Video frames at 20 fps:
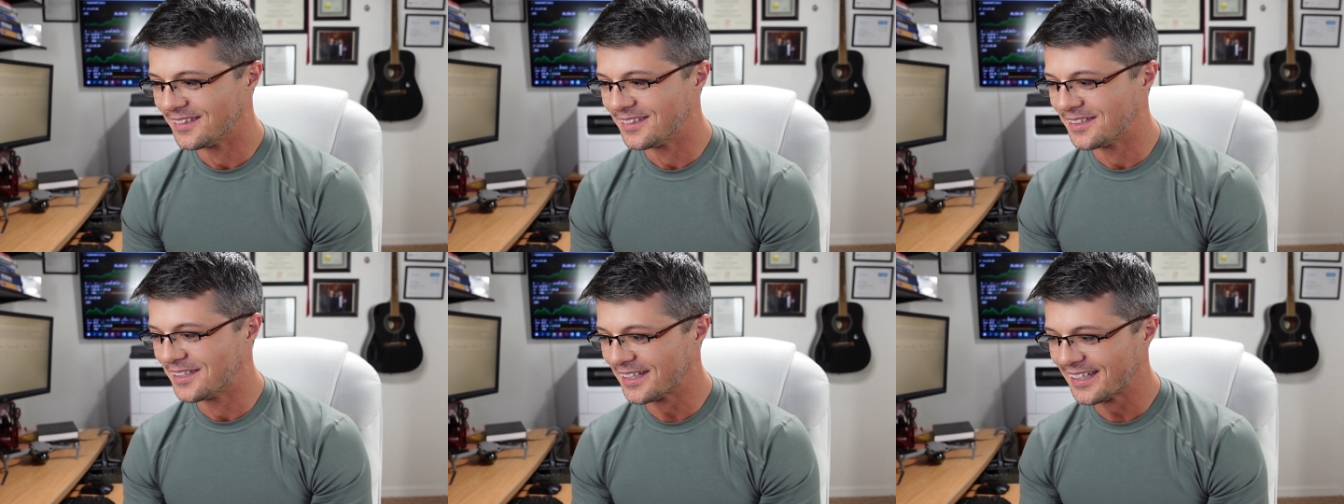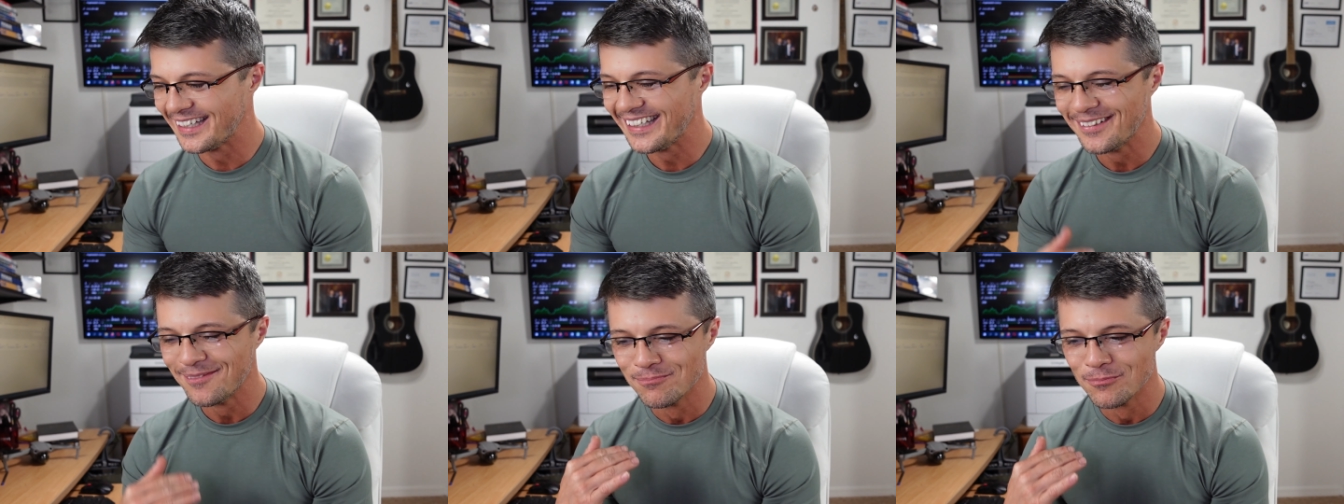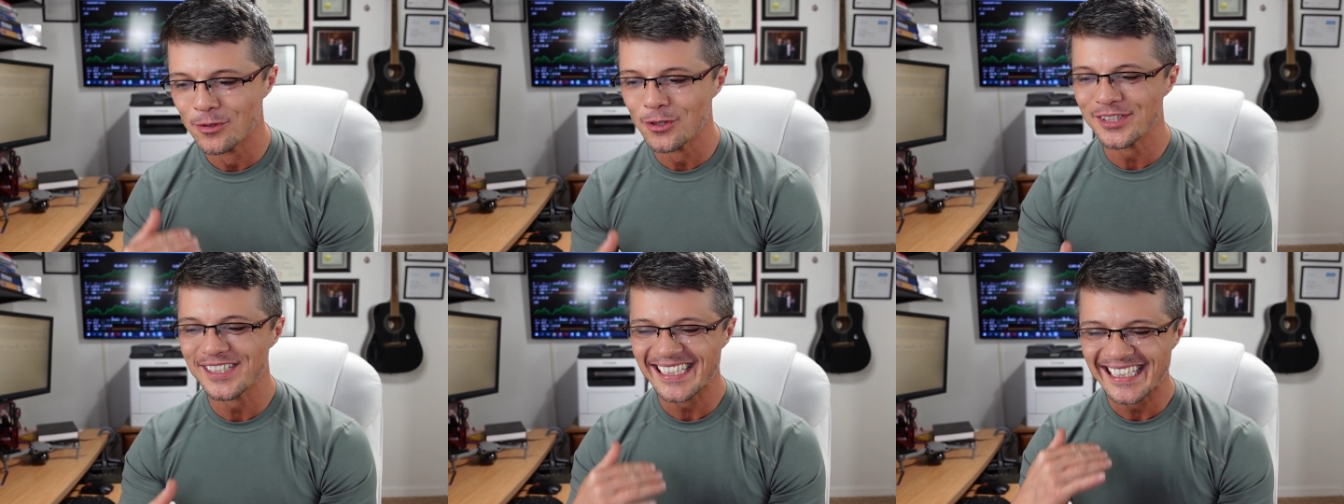the
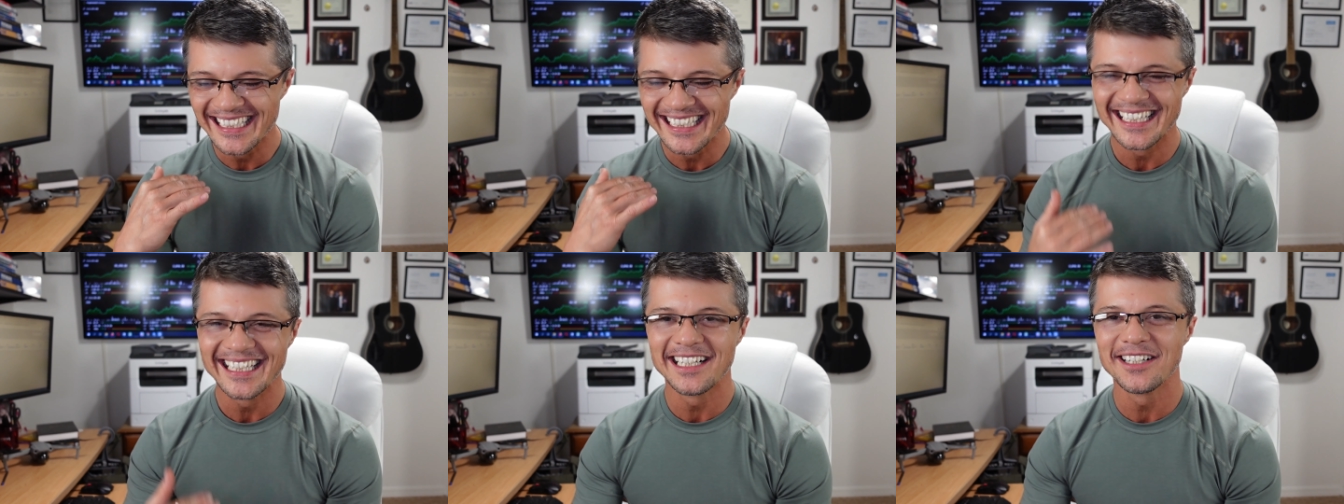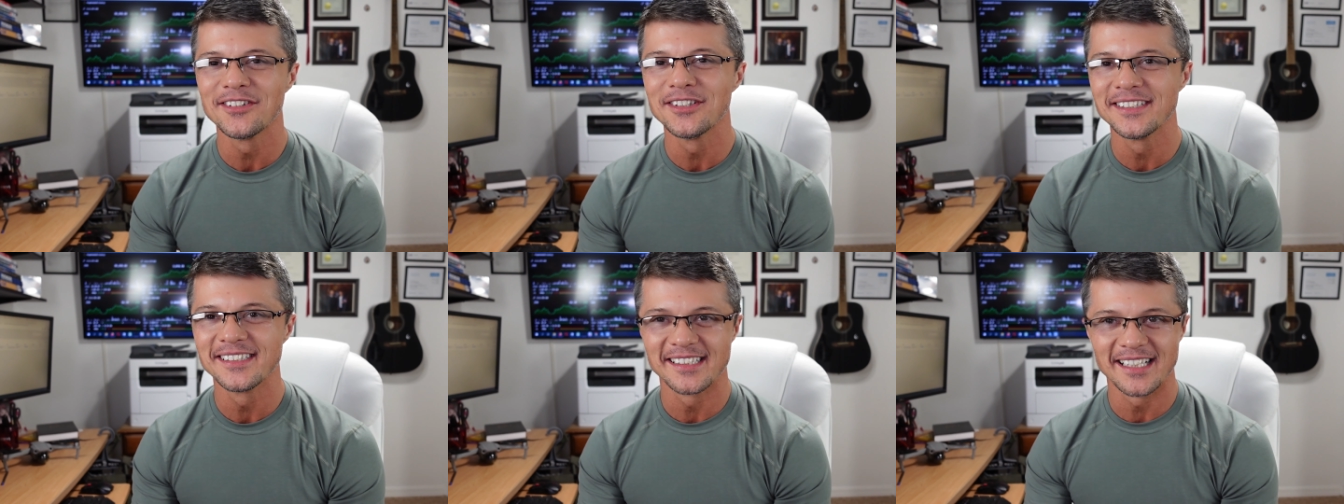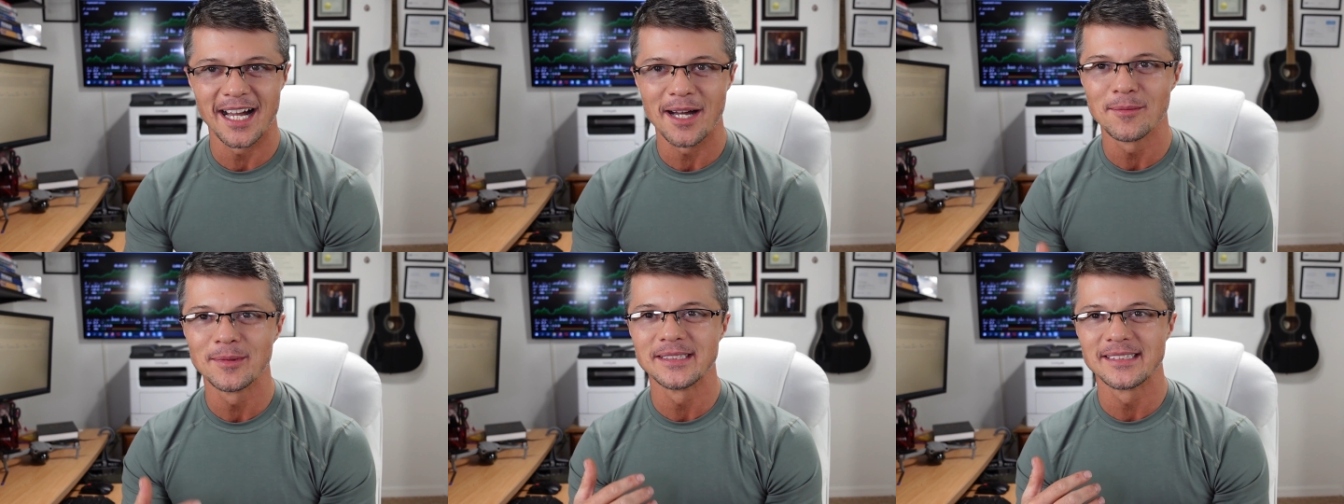most hilarious
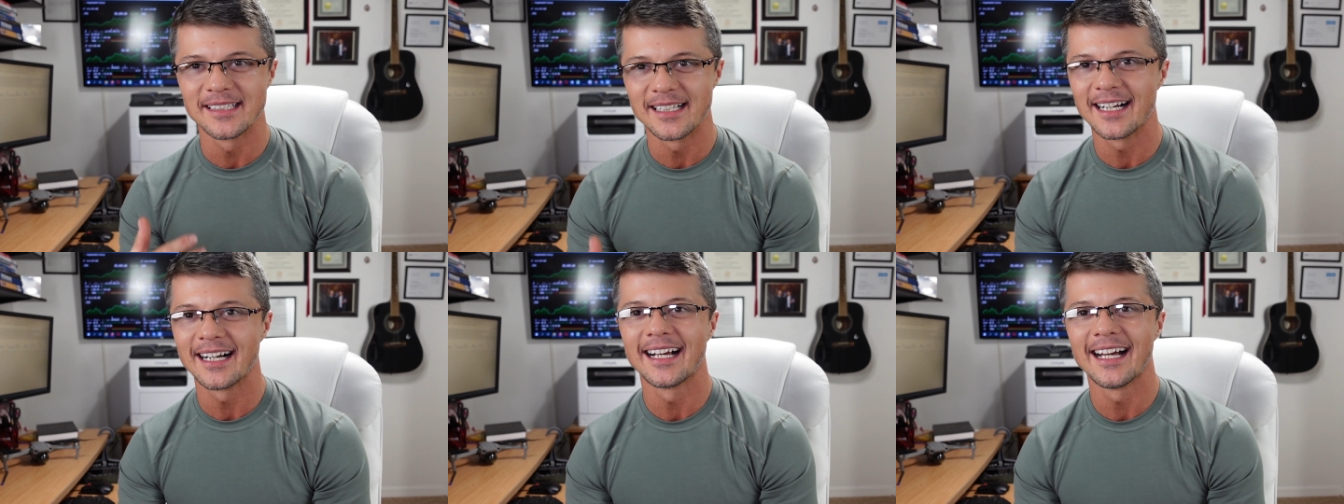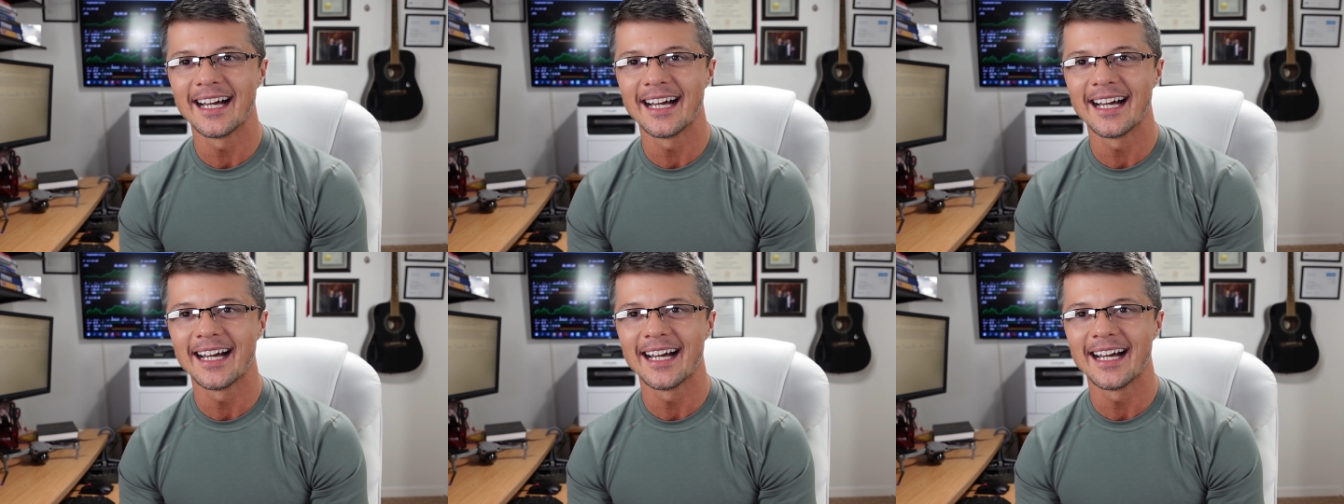comments that I